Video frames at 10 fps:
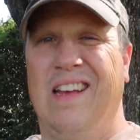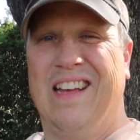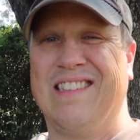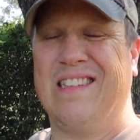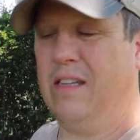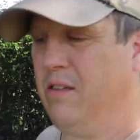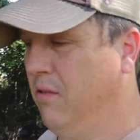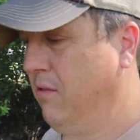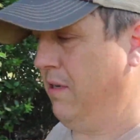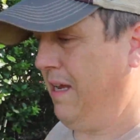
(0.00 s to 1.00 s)
That's the
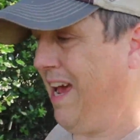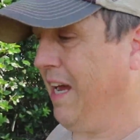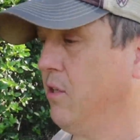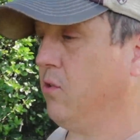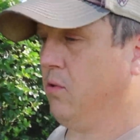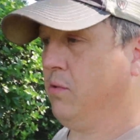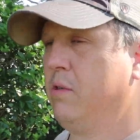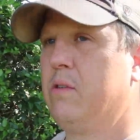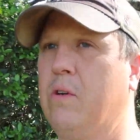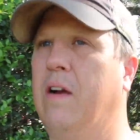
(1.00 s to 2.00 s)
Little Angels
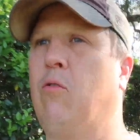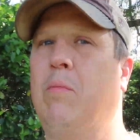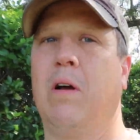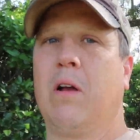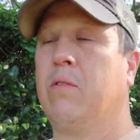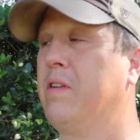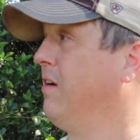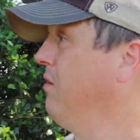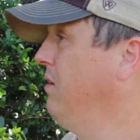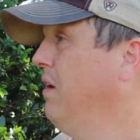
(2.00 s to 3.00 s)
Travel Bug
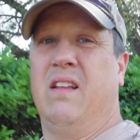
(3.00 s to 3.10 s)
Hotel.